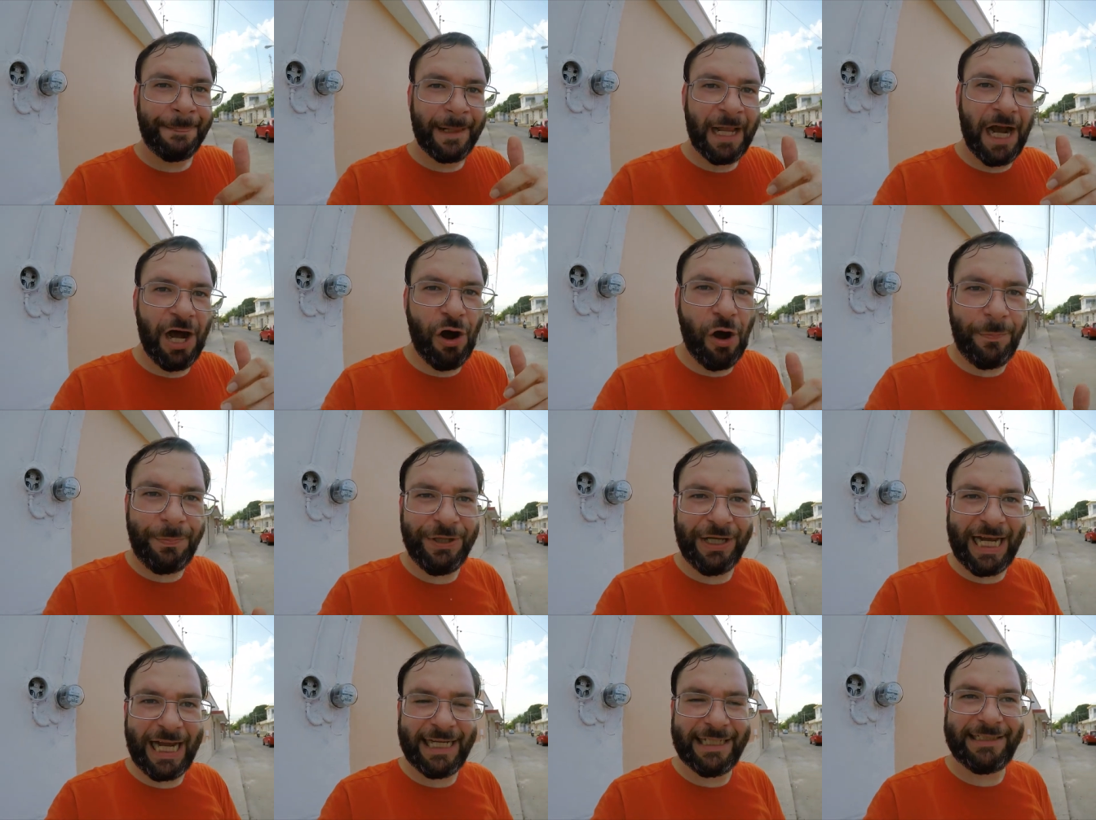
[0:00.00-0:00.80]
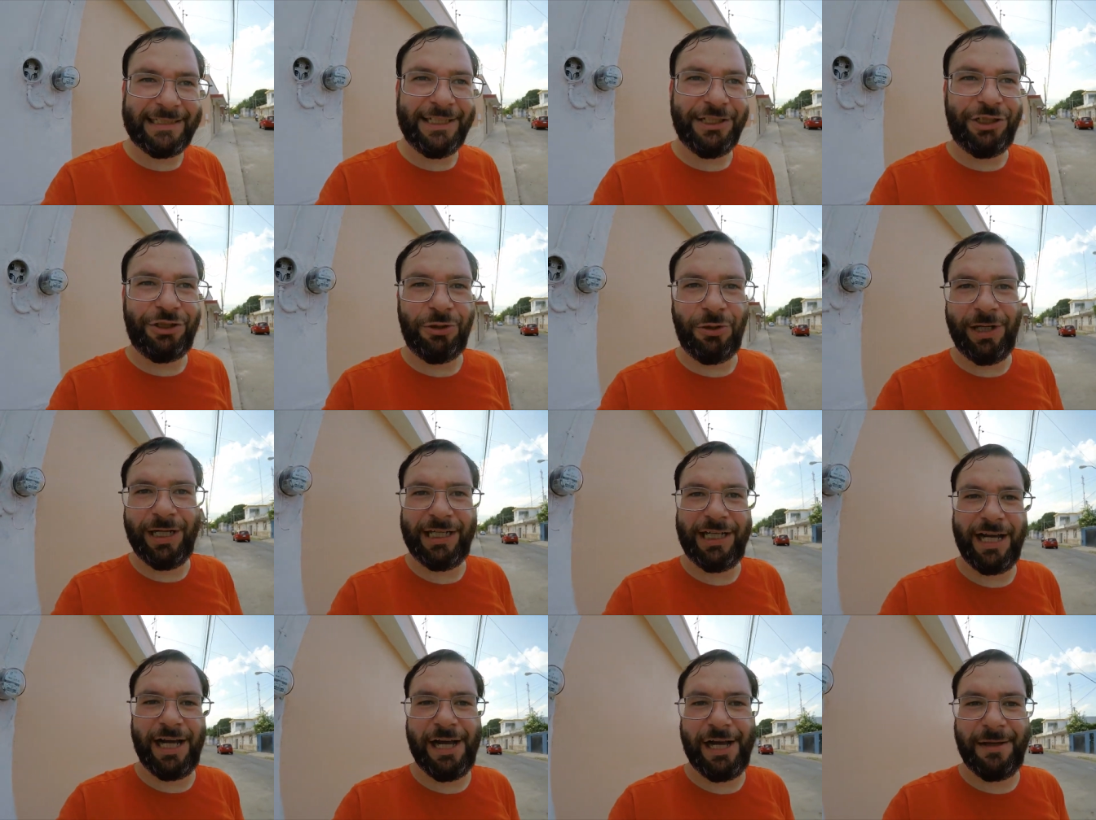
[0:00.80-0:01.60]
I hope you guys
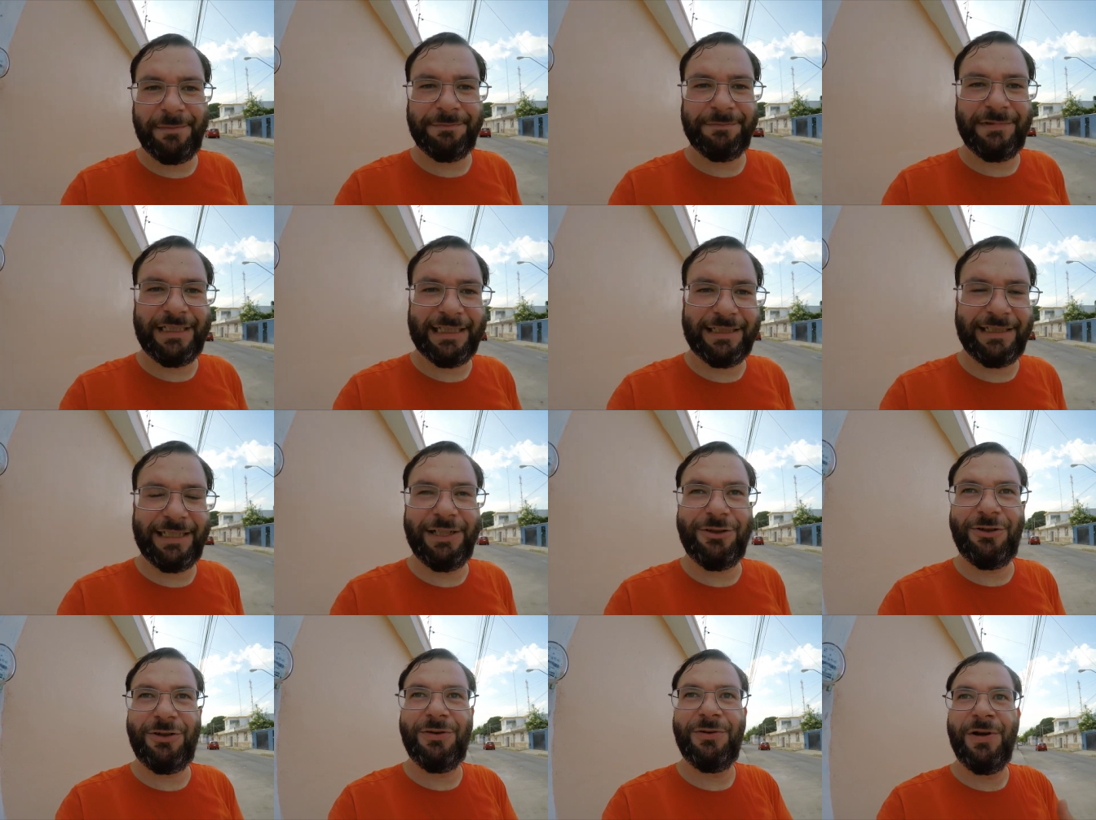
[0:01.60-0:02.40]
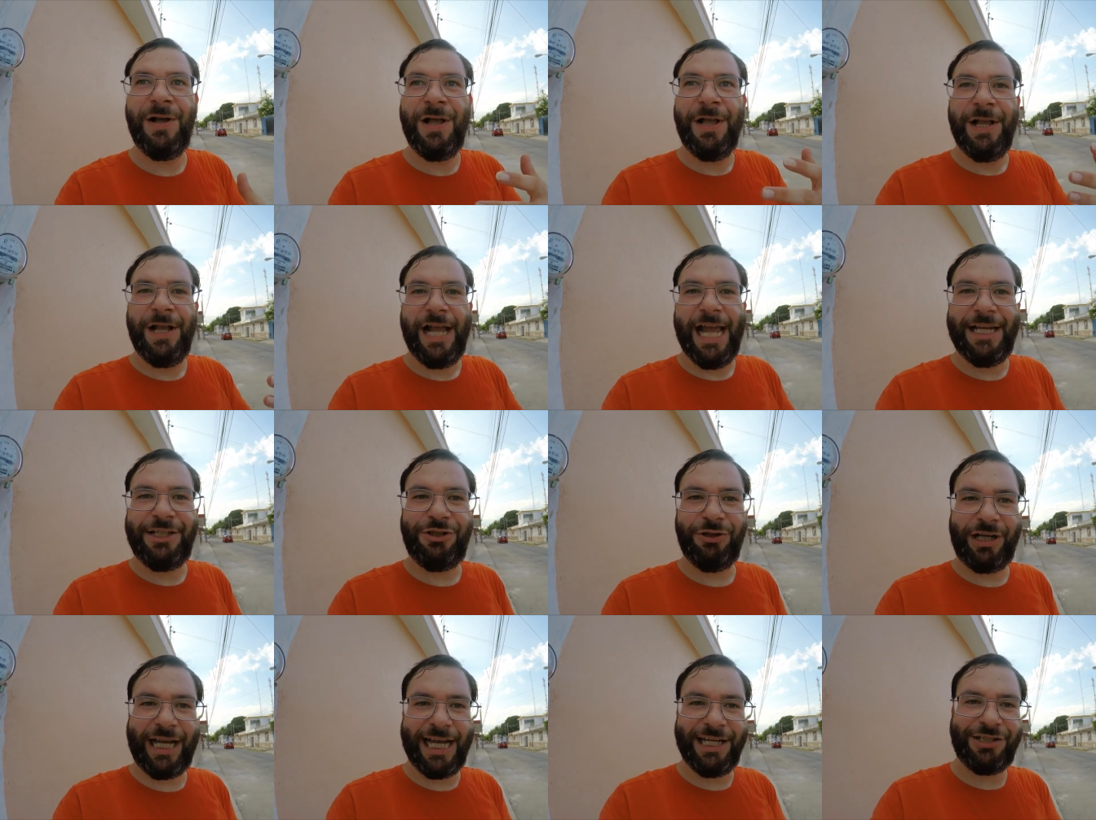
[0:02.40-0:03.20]
enjoyed um, this little
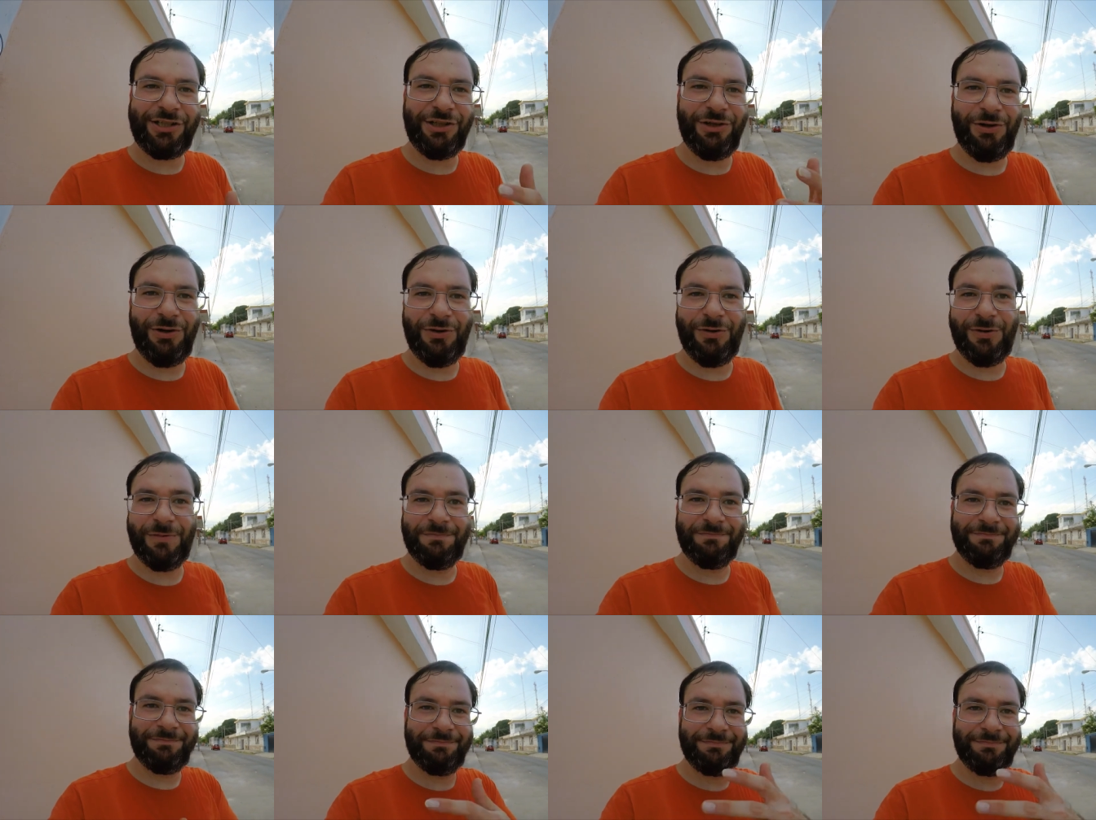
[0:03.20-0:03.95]
educational,